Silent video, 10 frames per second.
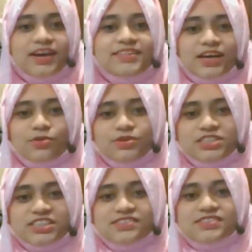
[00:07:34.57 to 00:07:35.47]
The
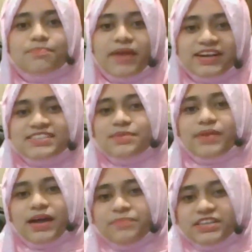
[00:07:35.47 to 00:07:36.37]
questions might seem
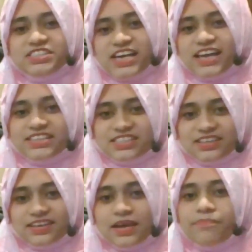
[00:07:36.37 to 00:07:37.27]
a bit challenging,
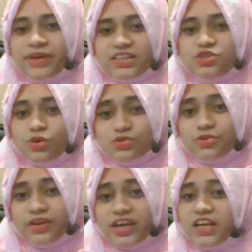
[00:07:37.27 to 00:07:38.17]
but don't
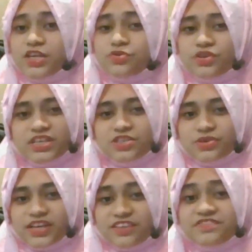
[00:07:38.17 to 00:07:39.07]
worry, you don't need to
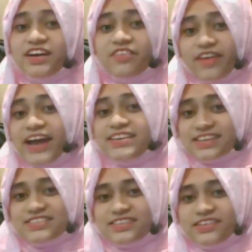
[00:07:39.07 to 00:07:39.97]
give the right
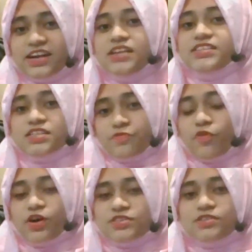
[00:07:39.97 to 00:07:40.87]
answer. Just
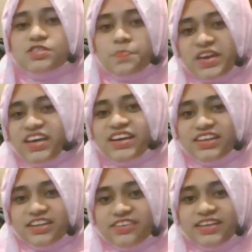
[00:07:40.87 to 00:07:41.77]
focus on speaking
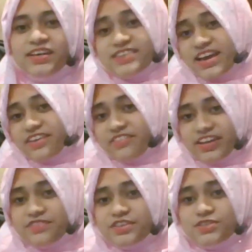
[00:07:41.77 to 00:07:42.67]
clearly, staying
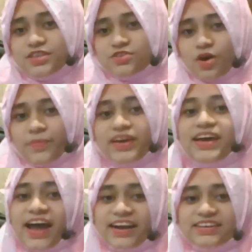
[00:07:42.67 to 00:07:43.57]
relevant to the topic,
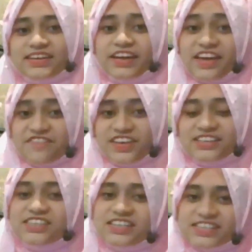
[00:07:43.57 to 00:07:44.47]
and
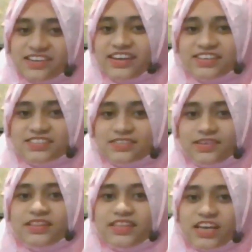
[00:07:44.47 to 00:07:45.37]
giving detailed answer.
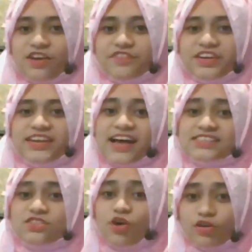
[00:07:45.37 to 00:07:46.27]
Think of it as
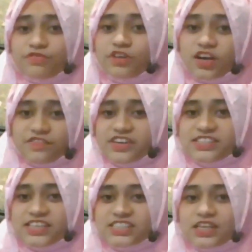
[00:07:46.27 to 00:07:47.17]
a thoughtful
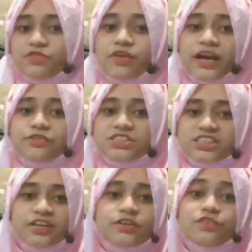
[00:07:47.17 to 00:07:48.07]
conversation where you
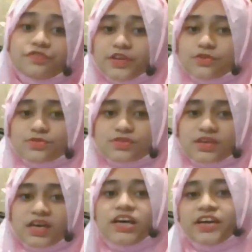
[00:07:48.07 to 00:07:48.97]
share your views.
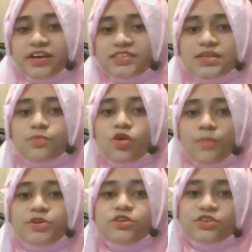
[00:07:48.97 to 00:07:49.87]
Here are some
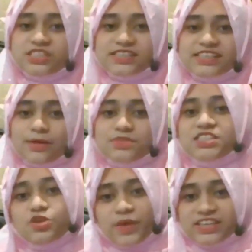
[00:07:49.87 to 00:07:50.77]
common question types
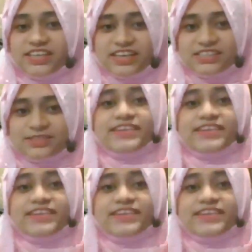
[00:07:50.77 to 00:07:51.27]
you might get.